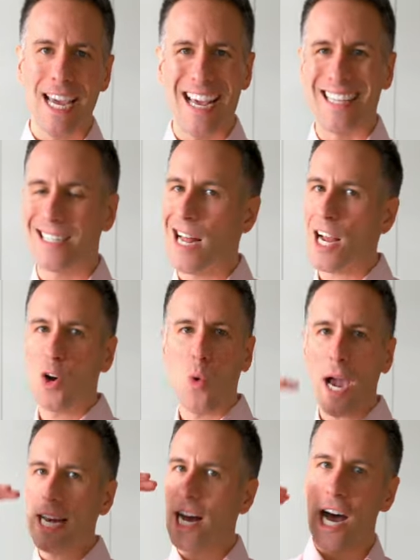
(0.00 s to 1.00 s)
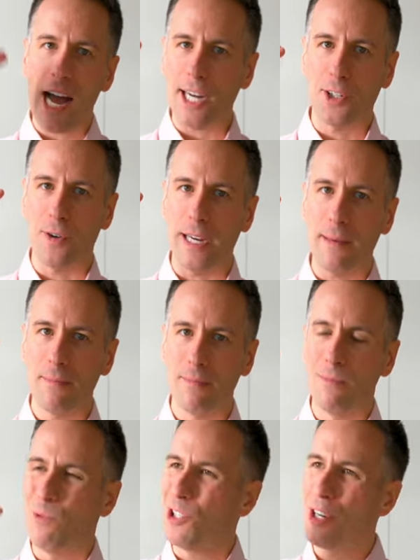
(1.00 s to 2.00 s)
It's not quite hot cream,
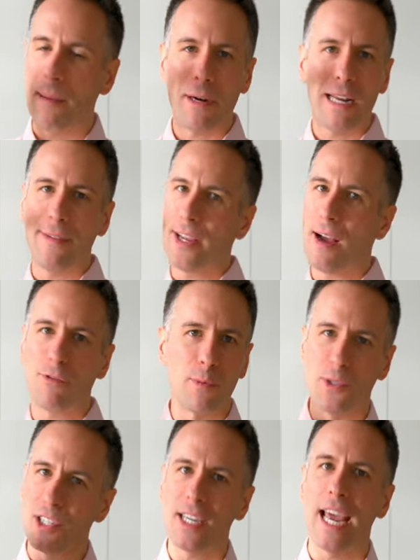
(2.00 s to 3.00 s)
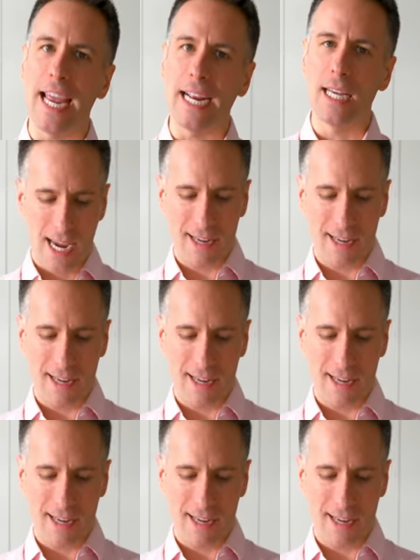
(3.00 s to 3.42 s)
which I'm not even comfortable saying.